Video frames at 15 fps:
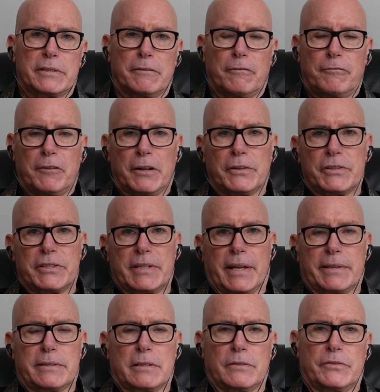The felt
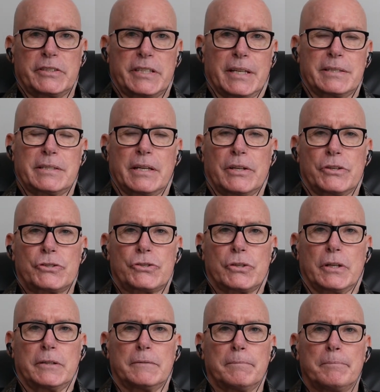sense of
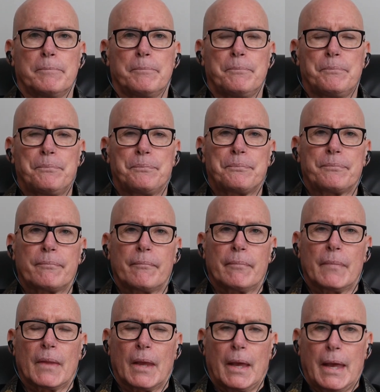cessation
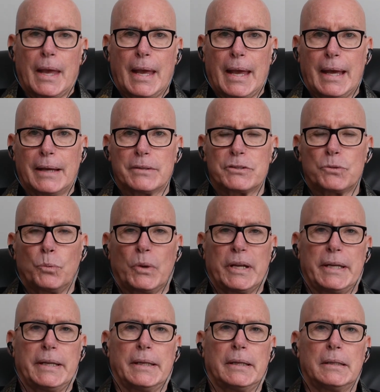as
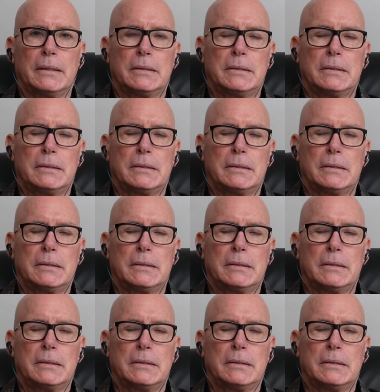we